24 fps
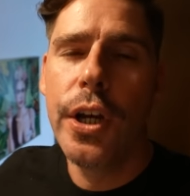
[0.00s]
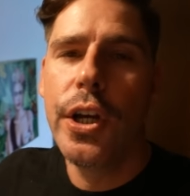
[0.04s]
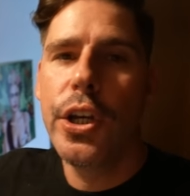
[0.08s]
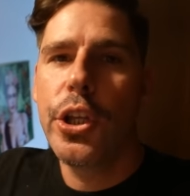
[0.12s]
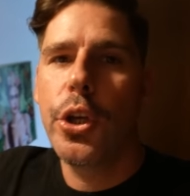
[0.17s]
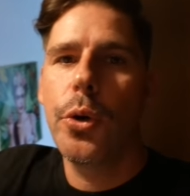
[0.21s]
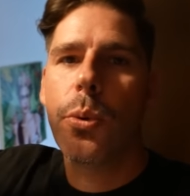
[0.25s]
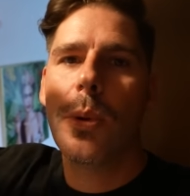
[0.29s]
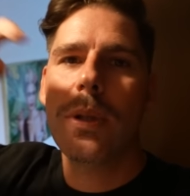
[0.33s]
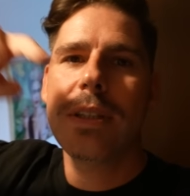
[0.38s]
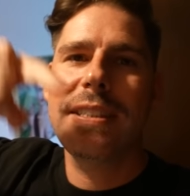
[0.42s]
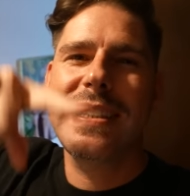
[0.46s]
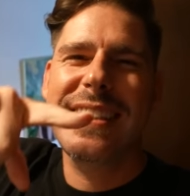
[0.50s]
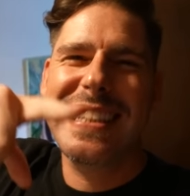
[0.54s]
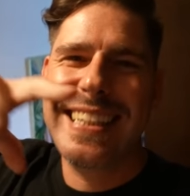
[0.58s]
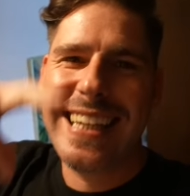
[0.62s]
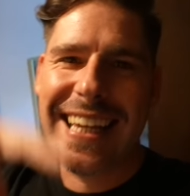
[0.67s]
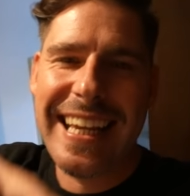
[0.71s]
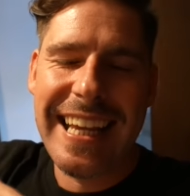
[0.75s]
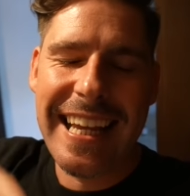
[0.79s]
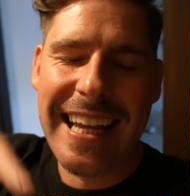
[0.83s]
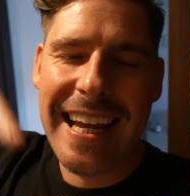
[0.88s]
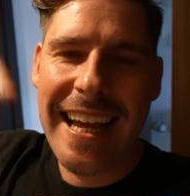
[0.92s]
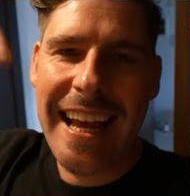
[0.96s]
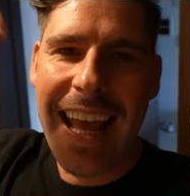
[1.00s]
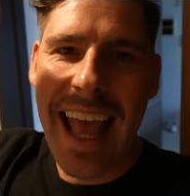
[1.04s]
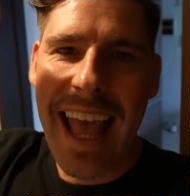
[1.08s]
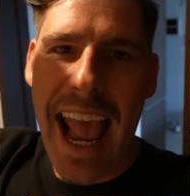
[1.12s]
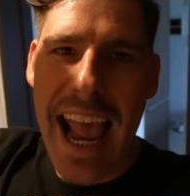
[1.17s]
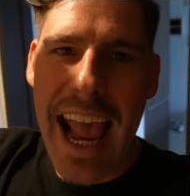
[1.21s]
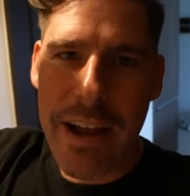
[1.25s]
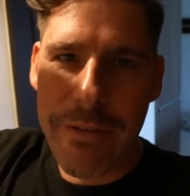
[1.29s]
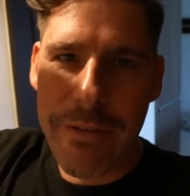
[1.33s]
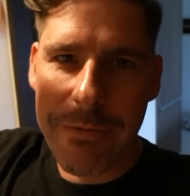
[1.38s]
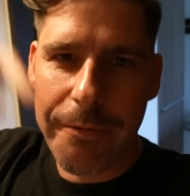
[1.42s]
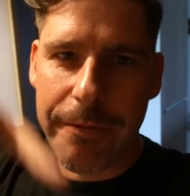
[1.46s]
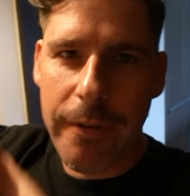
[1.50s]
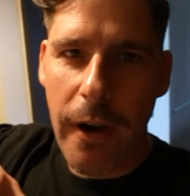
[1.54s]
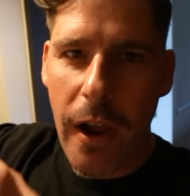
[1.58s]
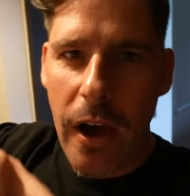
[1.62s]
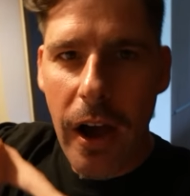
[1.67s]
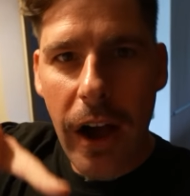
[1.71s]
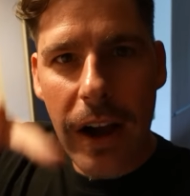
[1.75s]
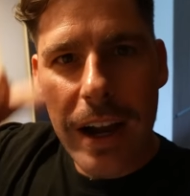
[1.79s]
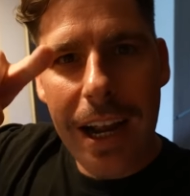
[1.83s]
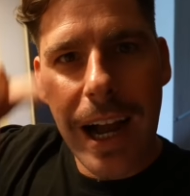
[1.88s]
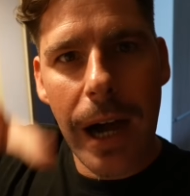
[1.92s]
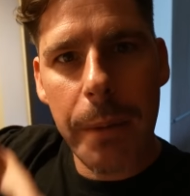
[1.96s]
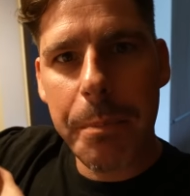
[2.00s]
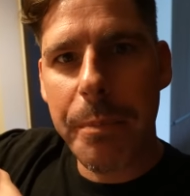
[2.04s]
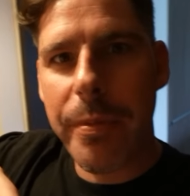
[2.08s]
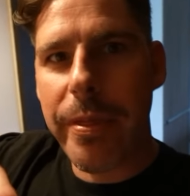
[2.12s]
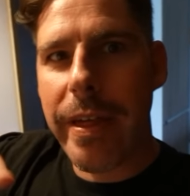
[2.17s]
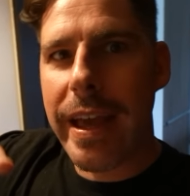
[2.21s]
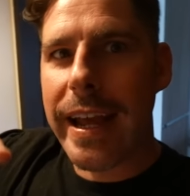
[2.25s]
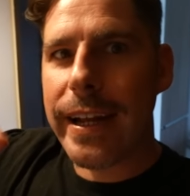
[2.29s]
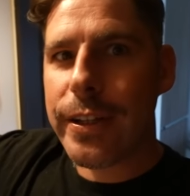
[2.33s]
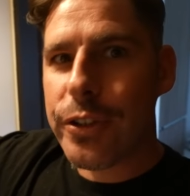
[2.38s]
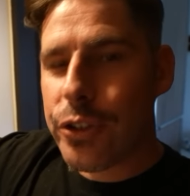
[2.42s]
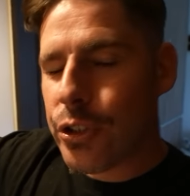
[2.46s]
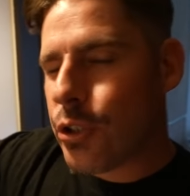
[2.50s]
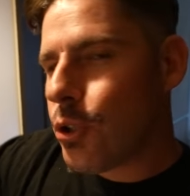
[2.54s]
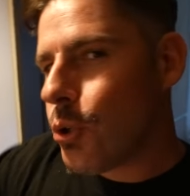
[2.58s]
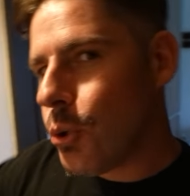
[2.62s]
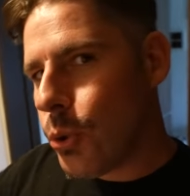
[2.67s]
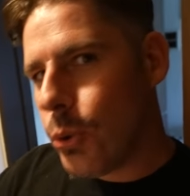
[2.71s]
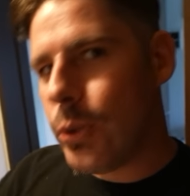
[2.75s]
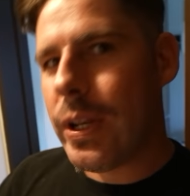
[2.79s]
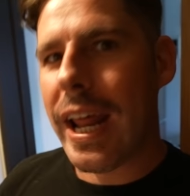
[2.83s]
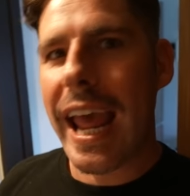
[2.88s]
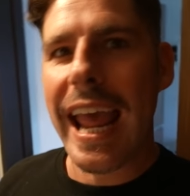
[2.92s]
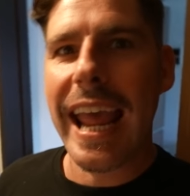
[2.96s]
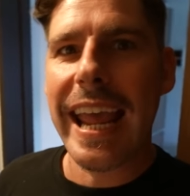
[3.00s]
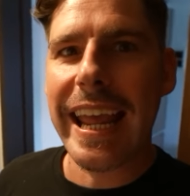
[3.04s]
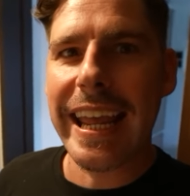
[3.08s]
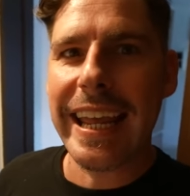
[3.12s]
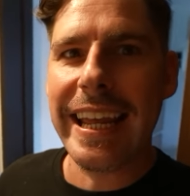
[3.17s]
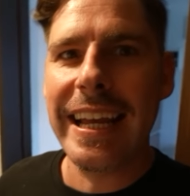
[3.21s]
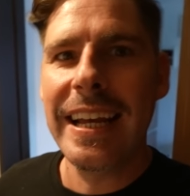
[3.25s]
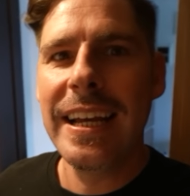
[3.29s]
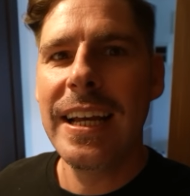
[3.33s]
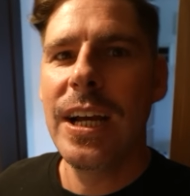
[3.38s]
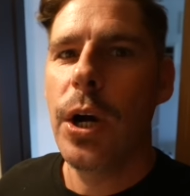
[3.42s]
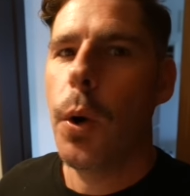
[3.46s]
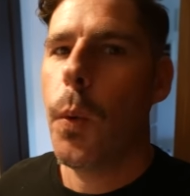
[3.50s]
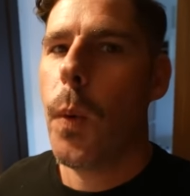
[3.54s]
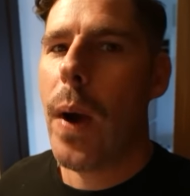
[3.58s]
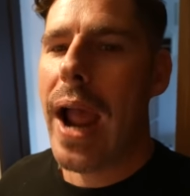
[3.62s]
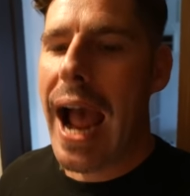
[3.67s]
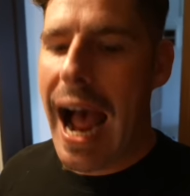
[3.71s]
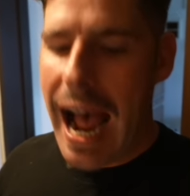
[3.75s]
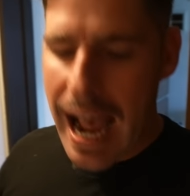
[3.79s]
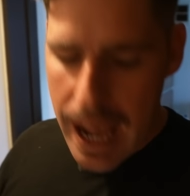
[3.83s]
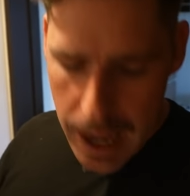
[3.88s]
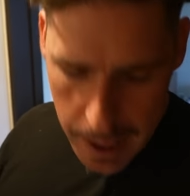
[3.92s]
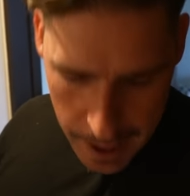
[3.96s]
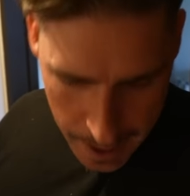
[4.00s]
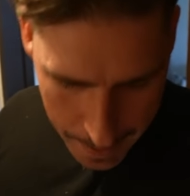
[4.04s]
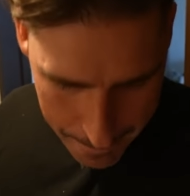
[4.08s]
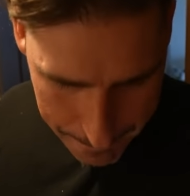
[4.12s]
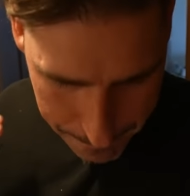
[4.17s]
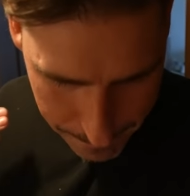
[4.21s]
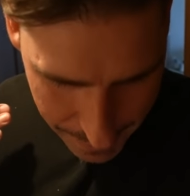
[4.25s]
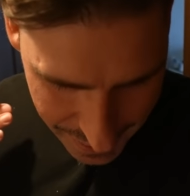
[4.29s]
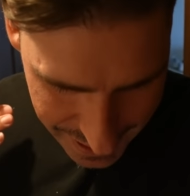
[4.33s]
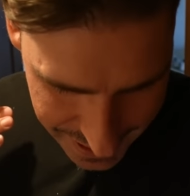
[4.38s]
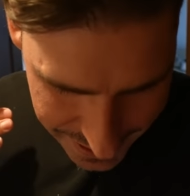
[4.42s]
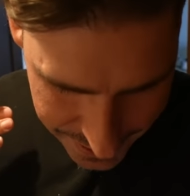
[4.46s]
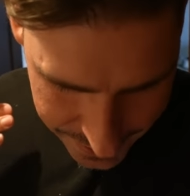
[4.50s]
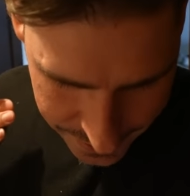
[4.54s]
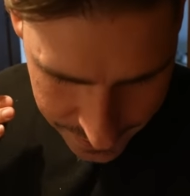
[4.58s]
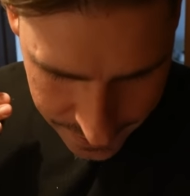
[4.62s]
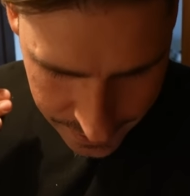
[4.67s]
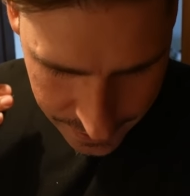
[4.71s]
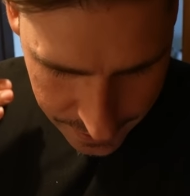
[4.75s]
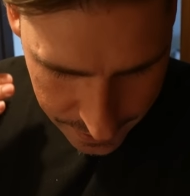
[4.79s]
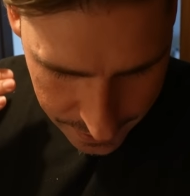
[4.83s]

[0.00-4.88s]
you will see a vlog up there today where I make